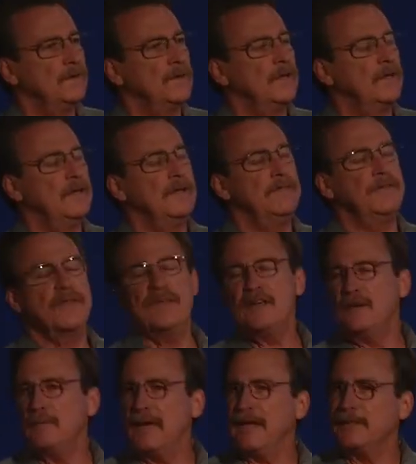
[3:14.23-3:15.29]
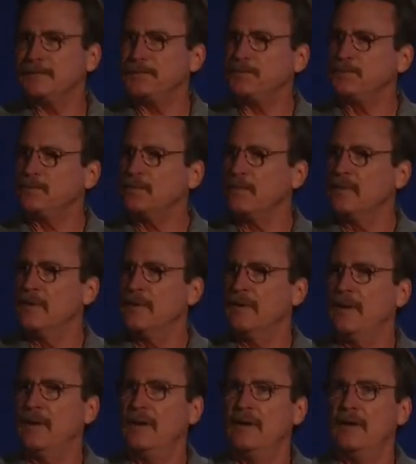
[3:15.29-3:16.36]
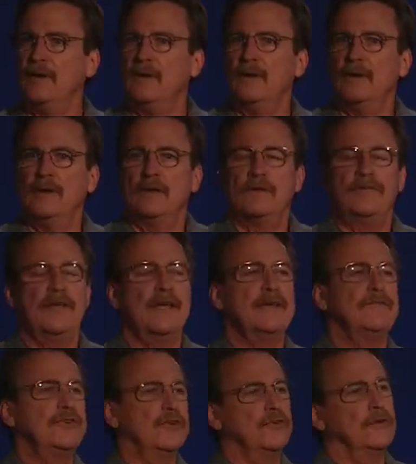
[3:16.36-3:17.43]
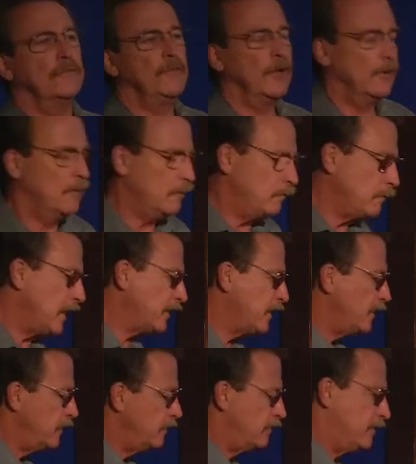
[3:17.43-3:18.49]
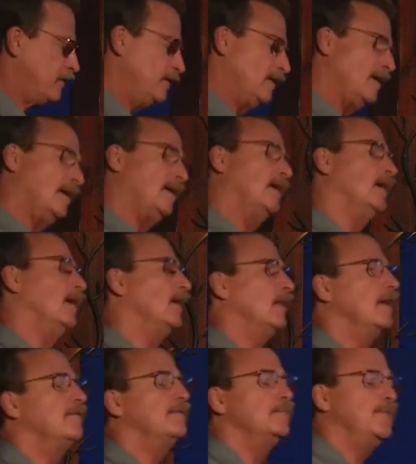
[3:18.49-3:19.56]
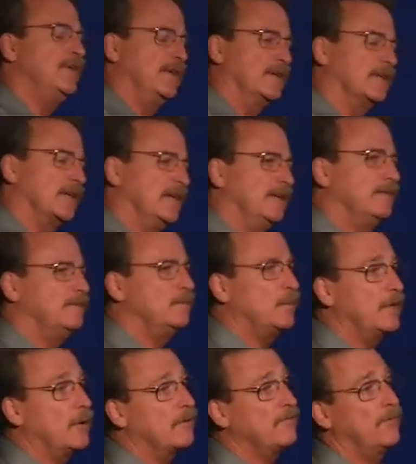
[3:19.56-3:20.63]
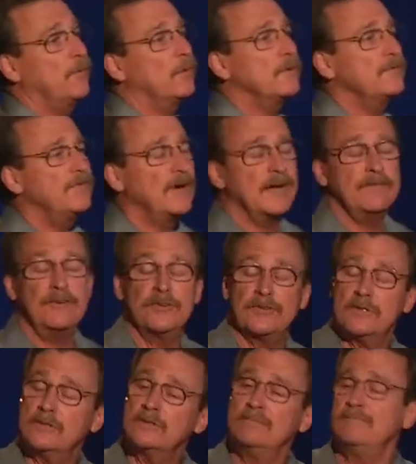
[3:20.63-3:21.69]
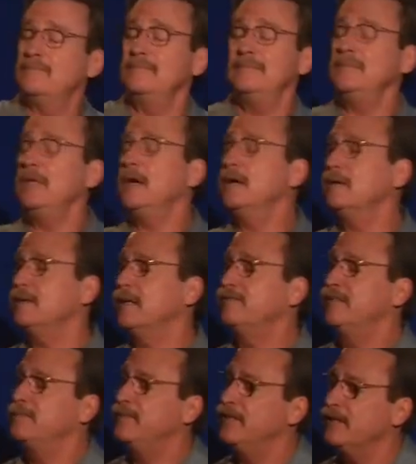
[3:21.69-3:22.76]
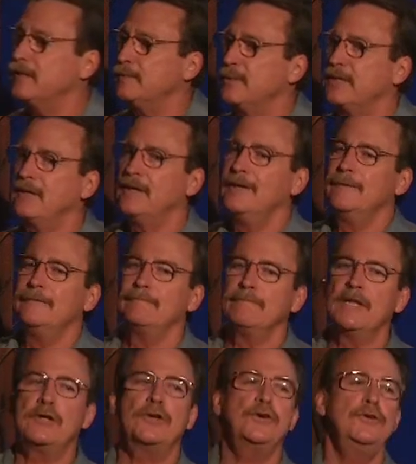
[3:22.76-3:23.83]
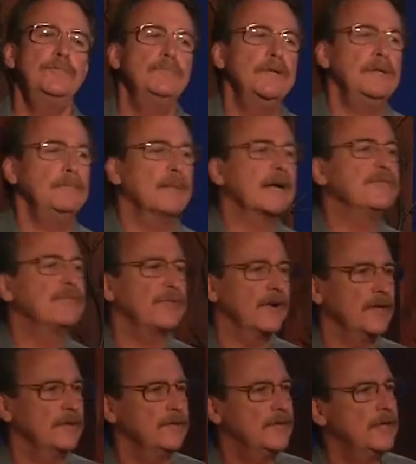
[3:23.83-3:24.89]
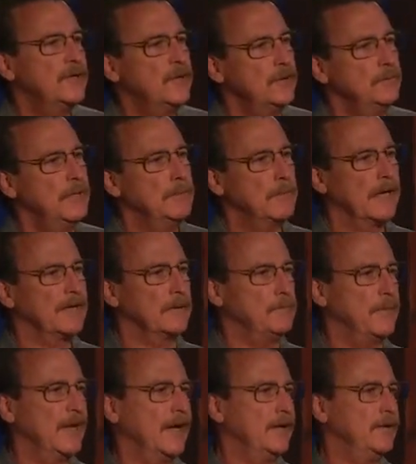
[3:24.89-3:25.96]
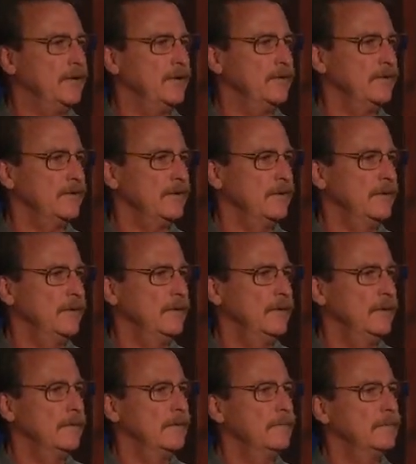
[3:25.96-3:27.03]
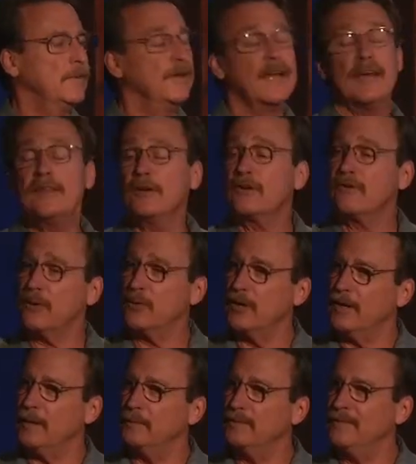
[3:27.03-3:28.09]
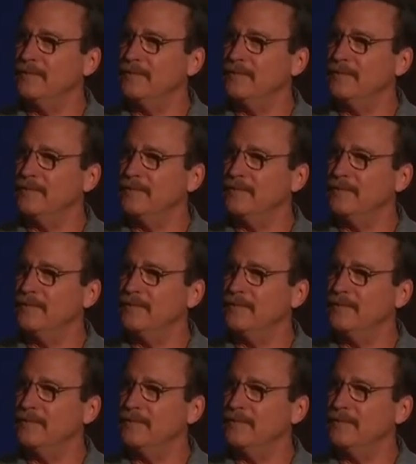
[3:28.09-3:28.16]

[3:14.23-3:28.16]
if you think about, if you have children, my kids, I love them dearly. When they were 4 and 5 years old, I loved them dearly, but they couldn't be my friends, they couldn't be my companions. But now they're grown up,